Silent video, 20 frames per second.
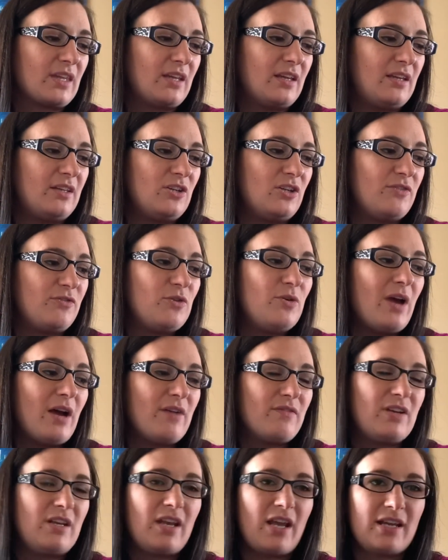If you
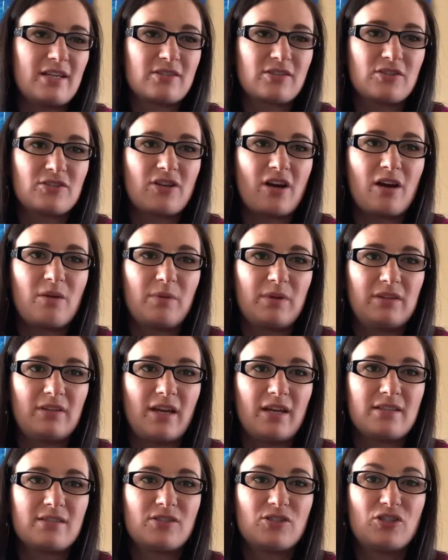have a nice guitar with
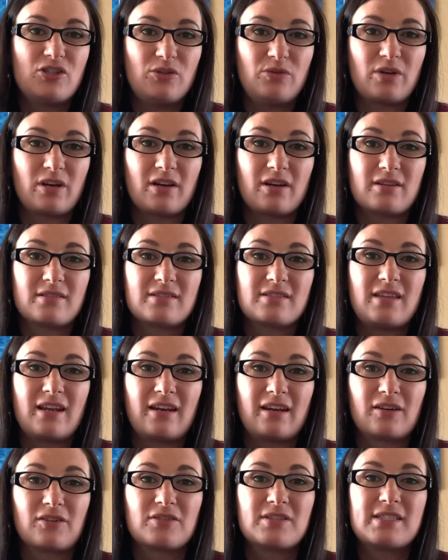nice tuners, then
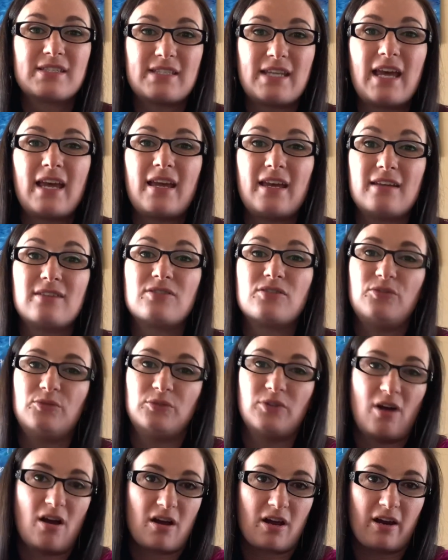it'll stay in
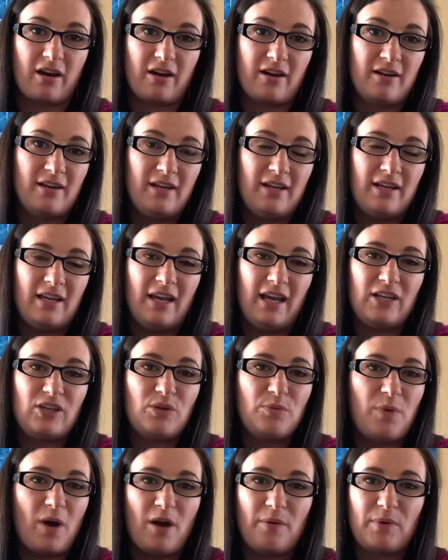tune longer and
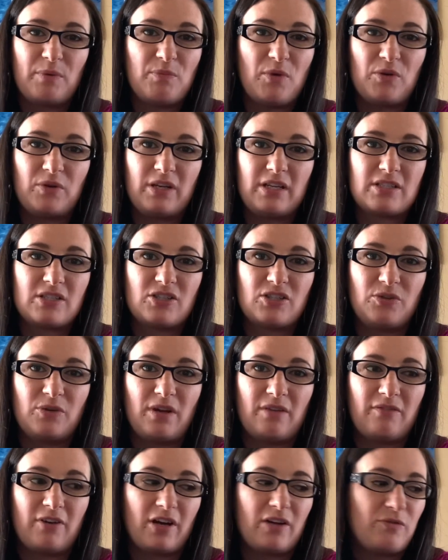you probably won't need to tune
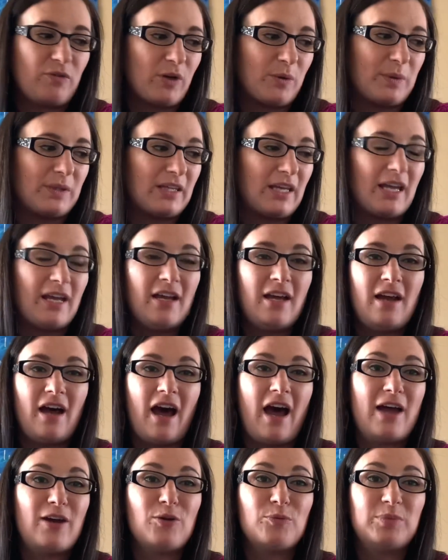it very frequently.
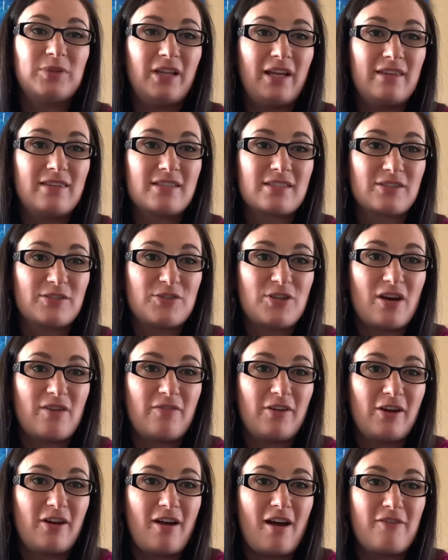I don't play this guitar
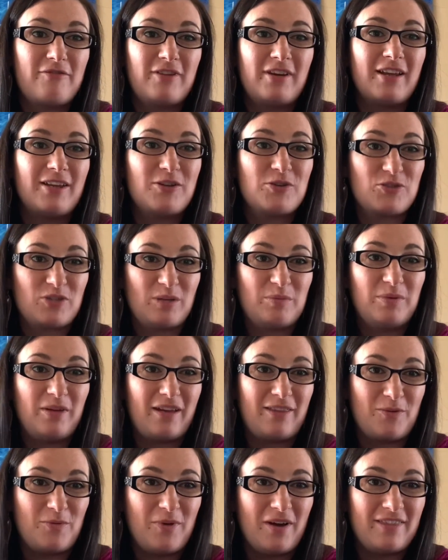very often. I usually
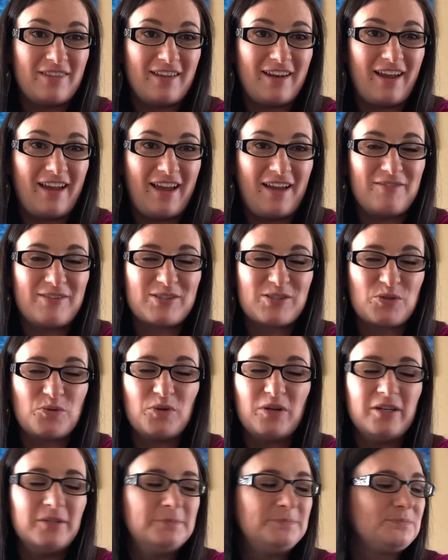play the one that I have at
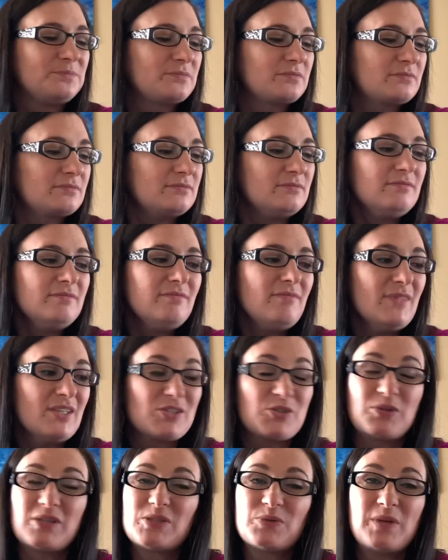school.
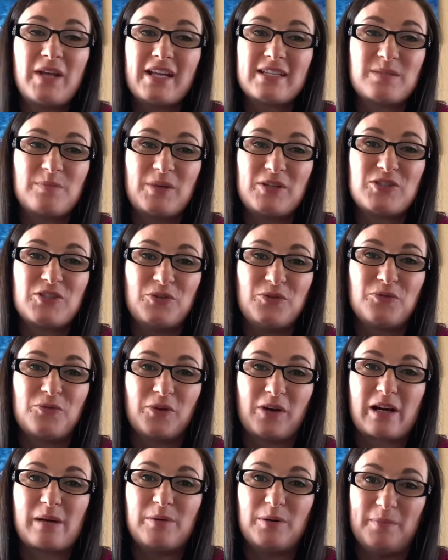So this one hasn't been tuned
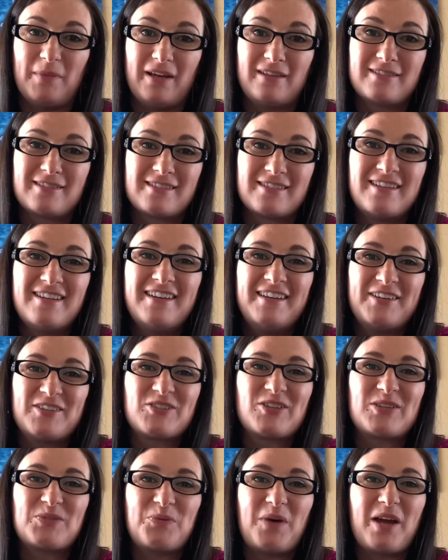for a couple months.
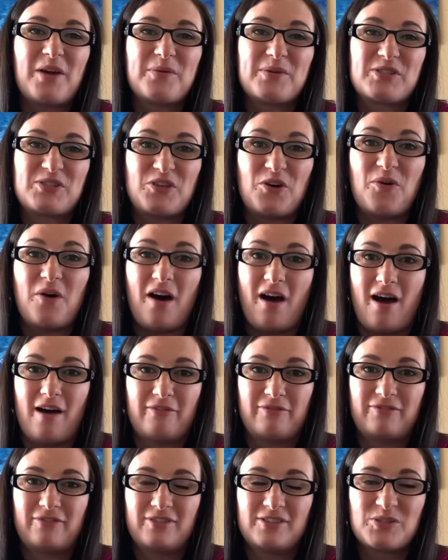So that's why it was so off.